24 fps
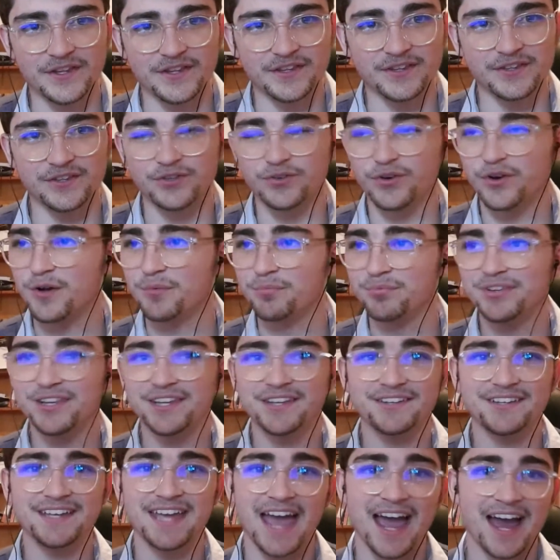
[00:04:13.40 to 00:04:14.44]
You're
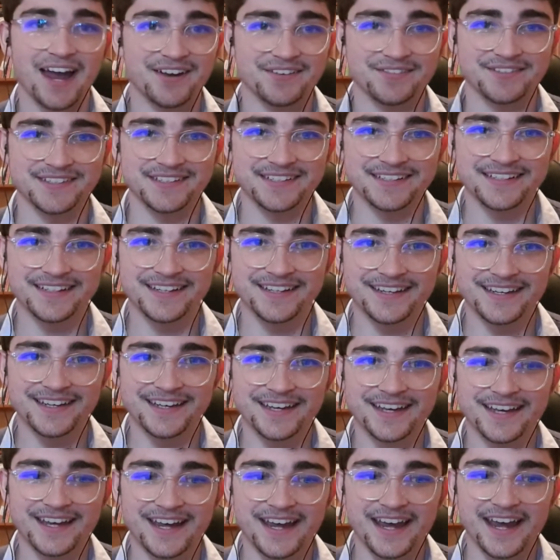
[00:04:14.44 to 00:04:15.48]
completely out of it.
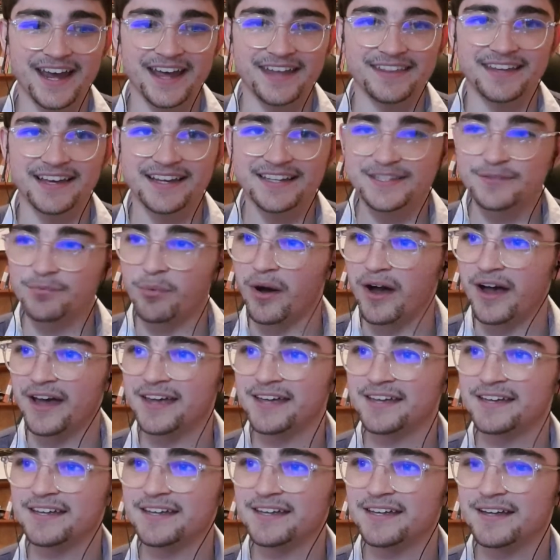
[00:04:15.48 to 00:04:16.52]
And that's
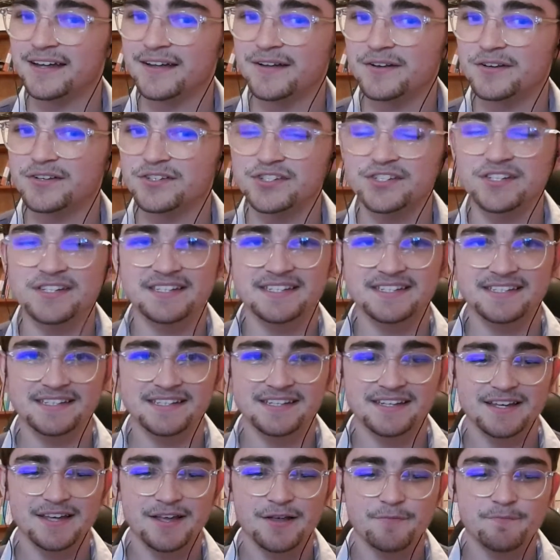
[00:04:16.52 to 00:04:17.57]
why just
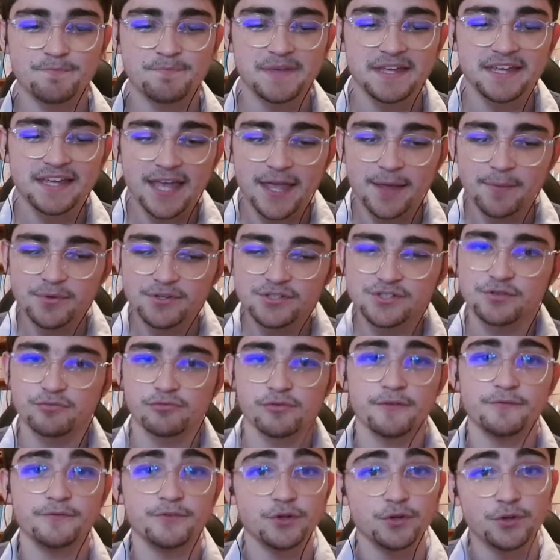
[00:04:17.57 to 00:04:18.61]
being able to
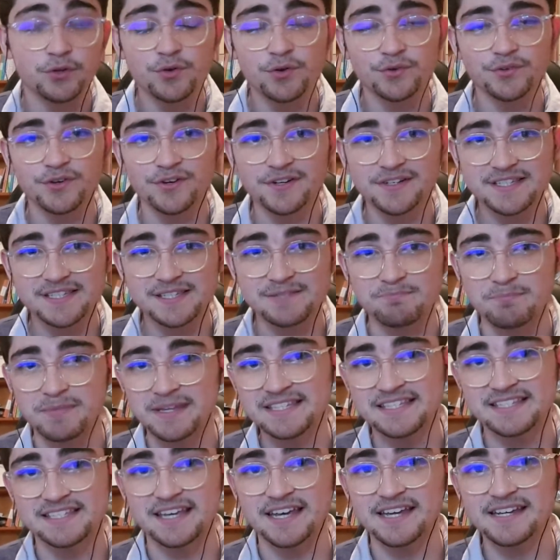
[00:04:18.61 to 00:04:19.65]
review your notes
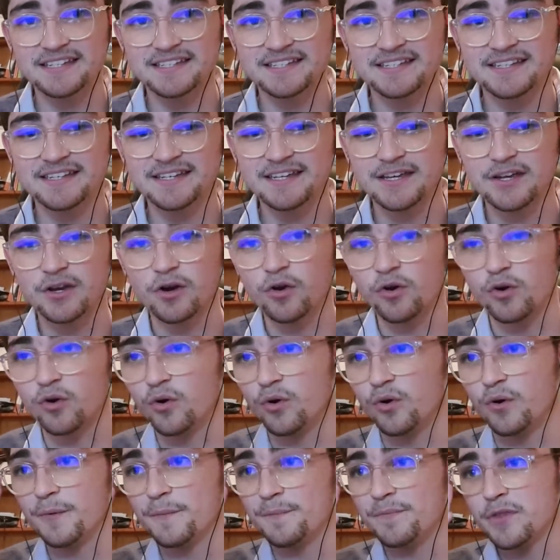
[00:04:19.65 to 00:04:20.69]
mid-set
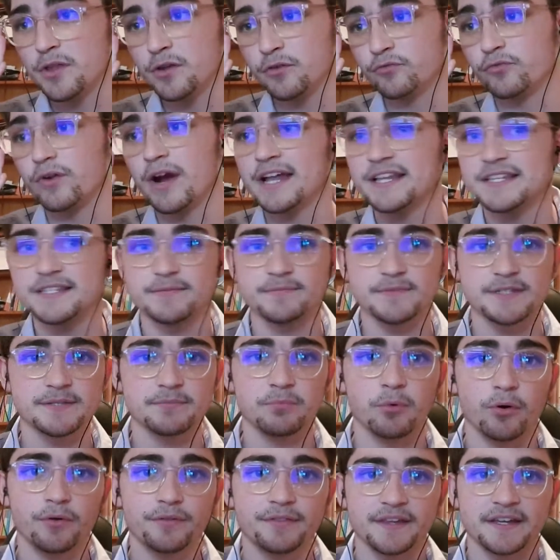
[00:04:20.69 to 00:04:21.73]
or write some
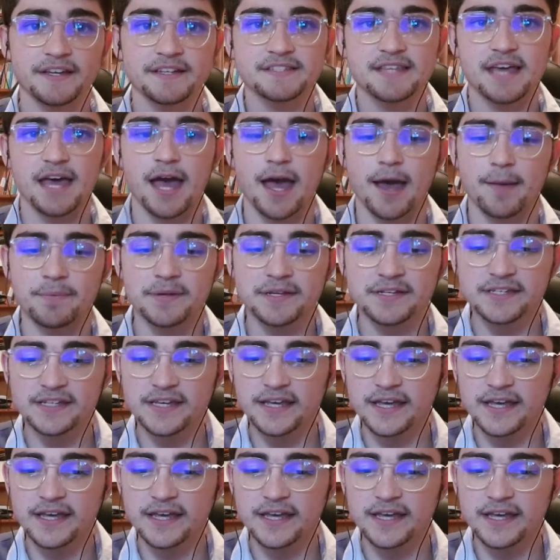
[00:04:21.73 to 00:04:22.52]
small things that happened,